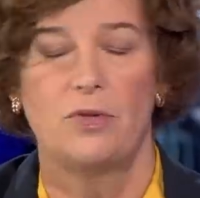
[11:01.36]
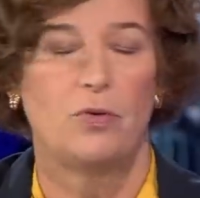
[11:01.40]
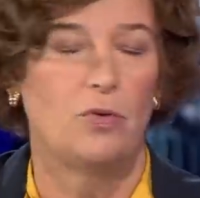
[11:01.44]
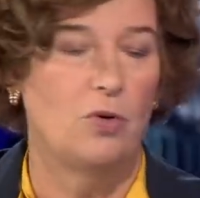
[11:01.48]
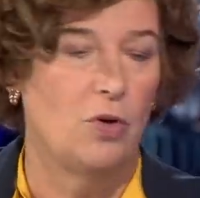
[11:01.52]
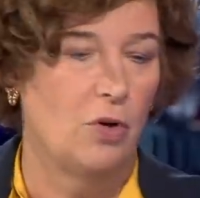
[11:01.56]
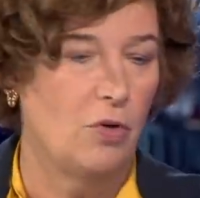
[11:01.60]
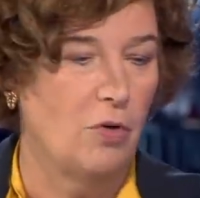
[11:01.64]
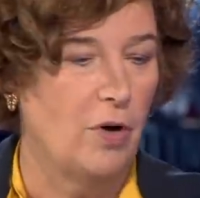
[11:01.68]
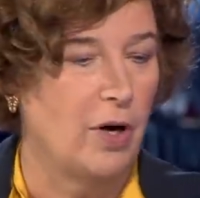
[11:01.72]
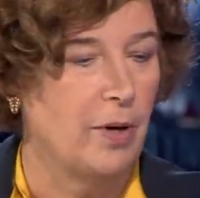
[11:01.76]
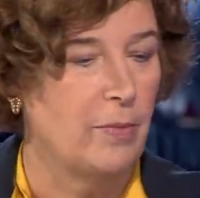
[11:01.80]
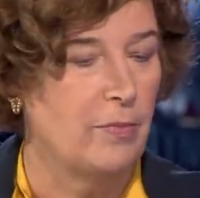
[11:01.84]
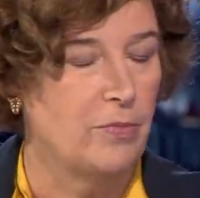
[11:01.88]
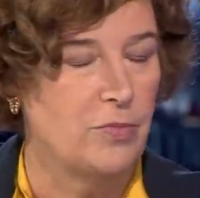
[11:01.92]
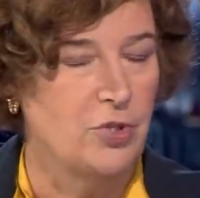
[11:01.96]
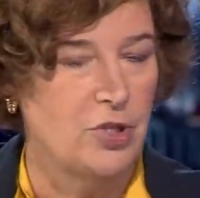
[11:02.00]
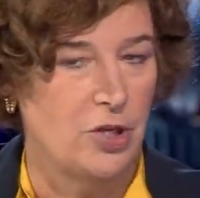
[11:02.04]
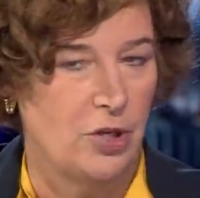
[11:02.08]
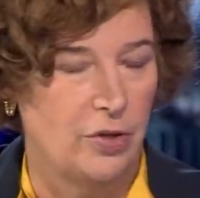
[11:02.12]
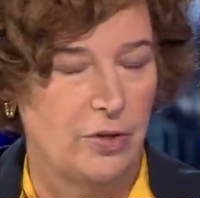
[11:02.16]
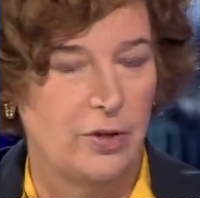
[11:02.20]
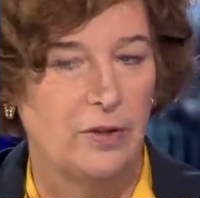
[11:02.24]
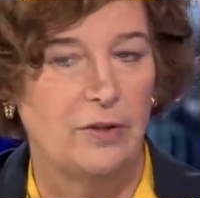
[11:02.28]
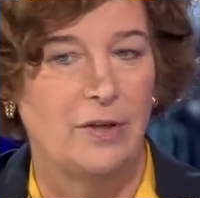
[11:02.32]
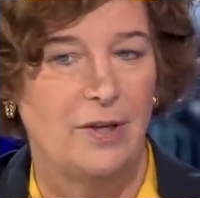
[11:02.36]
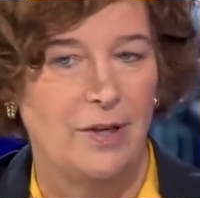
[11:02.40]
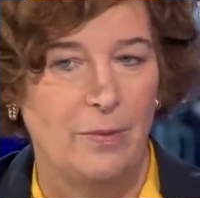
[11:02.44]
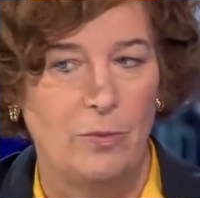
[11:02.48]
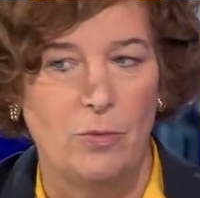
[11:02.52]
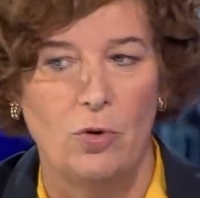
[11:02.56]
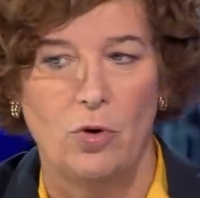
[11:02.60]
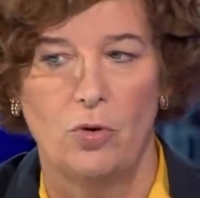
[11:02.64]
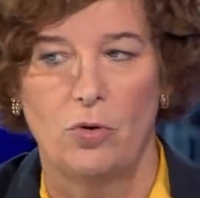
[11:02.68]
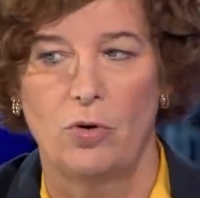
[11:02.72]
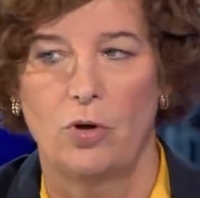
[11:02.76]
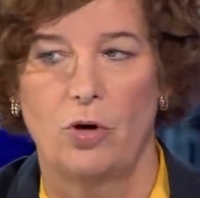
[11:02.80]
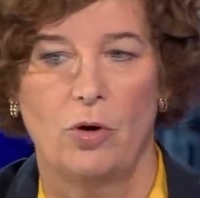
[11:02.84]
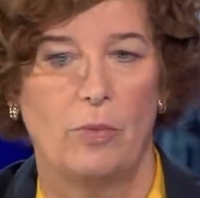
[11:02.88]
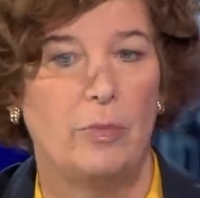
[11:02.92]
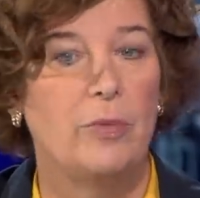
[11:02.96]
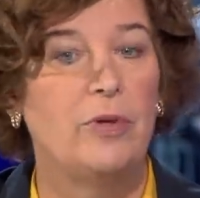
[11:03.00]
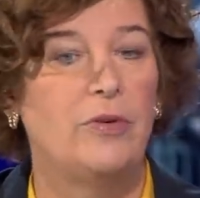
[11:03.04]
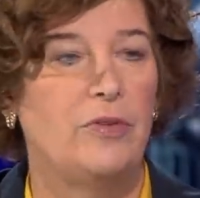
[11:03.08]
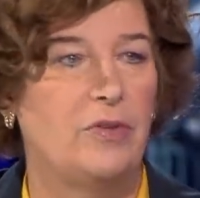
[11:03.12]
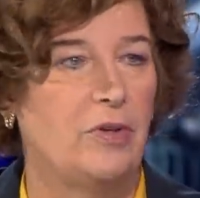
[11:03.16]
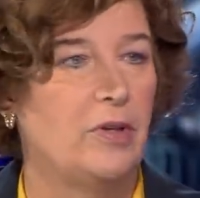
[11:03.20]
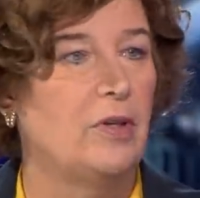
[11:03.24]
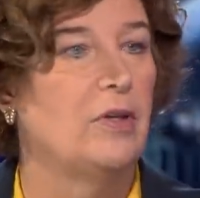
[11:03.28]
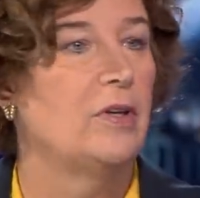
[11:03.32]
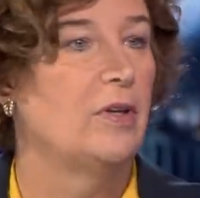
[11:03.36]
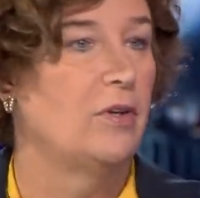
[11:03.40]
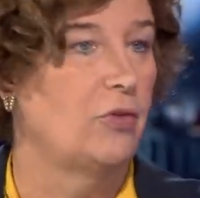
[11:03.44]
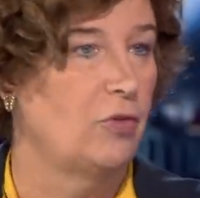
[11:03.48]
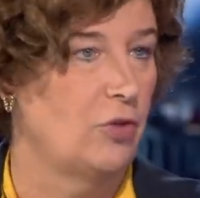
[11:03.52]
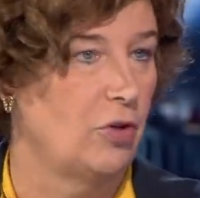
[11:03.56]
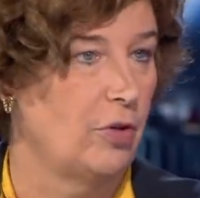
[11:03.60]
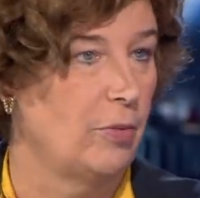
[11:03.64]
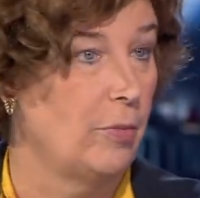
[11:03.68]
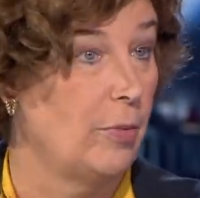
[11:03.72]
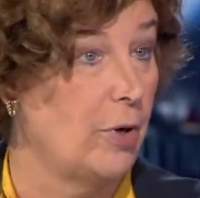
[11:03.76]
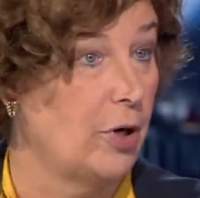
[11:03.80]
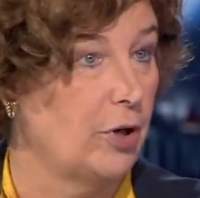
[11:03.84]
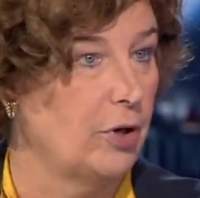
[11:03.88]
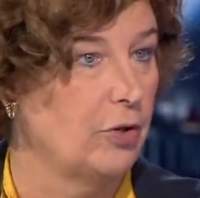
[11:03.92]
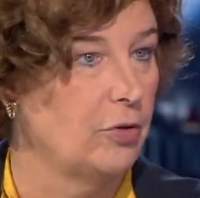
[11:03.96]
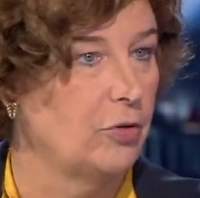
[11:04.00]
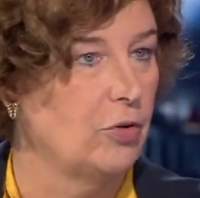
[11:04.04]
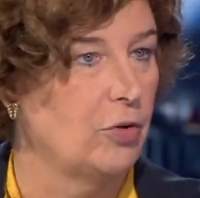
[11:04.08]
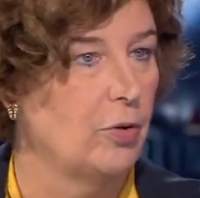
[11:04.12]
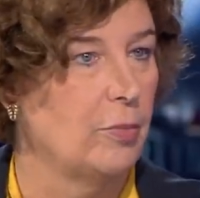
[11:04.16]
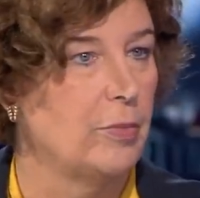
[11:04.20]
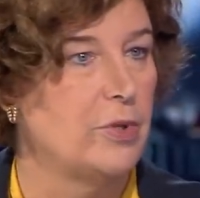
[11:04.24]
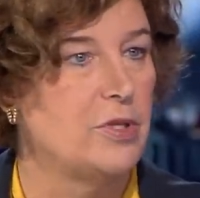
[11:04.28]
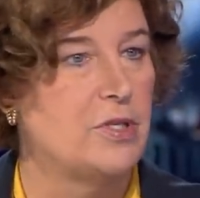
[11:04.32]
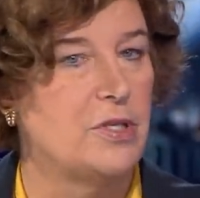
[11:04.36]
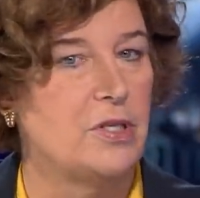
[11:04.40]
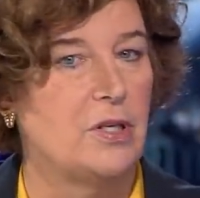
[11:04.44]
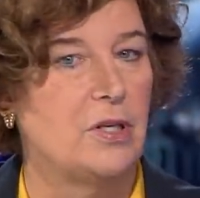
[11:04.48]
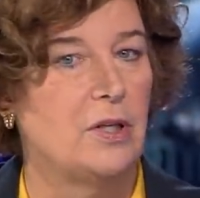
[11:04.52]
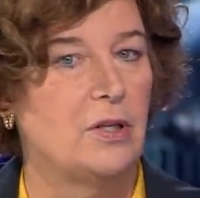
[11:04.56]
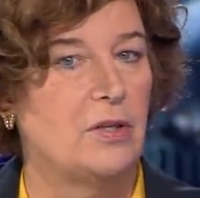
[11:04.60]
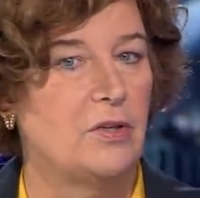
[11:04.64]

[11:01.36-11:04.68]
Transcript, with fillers: you know, I'm chairing the IMCO committee, the Internal Market Committee.